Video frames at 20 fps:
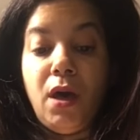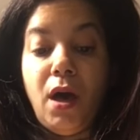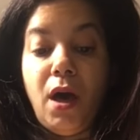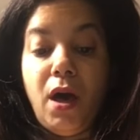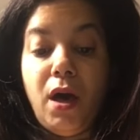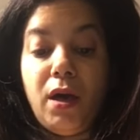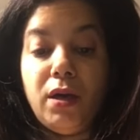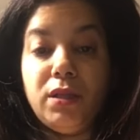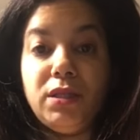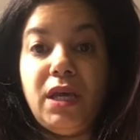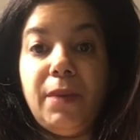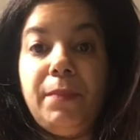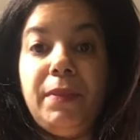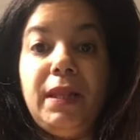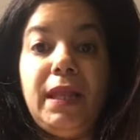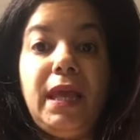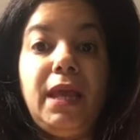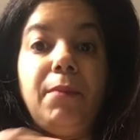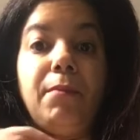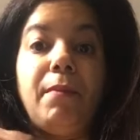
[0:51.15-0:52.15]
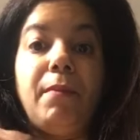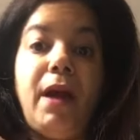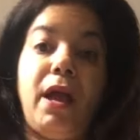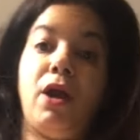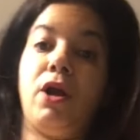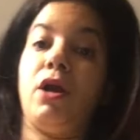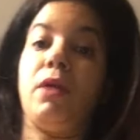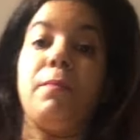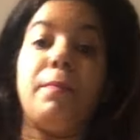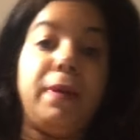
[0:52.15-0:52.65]
depilate my
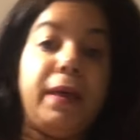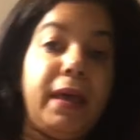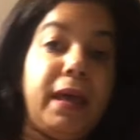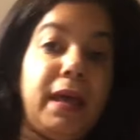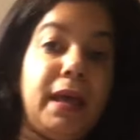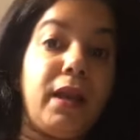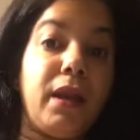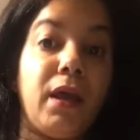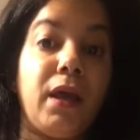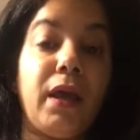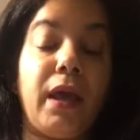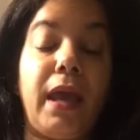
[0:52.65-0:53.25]
armpit,